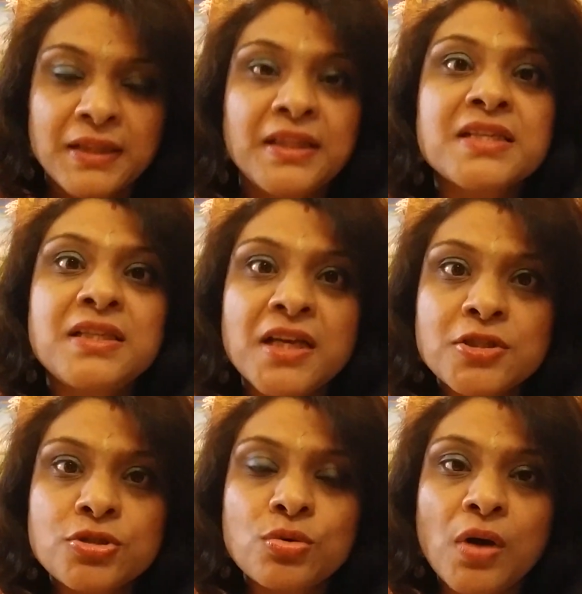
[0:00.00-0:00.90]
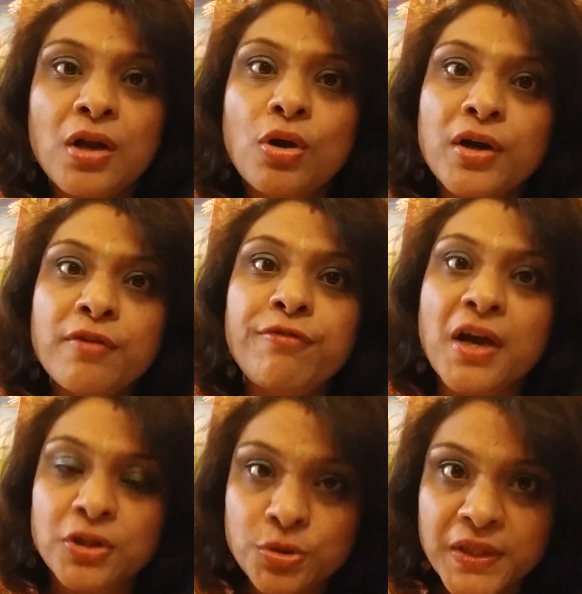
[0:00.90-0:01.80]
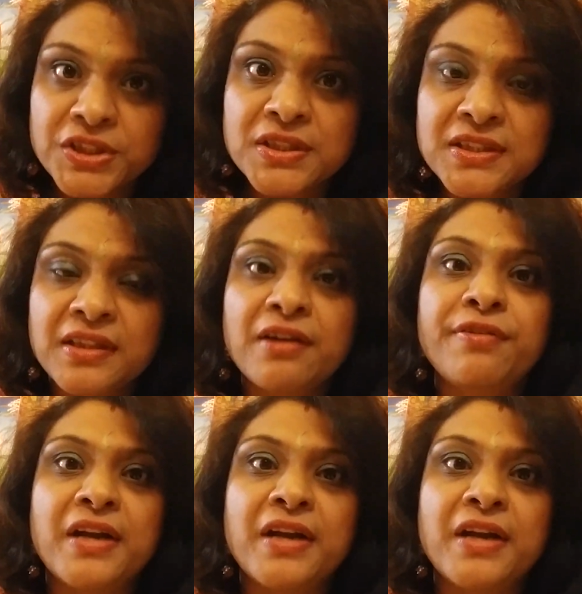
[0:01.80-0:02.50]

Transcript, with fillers: This leads to a lot of fluctuations in their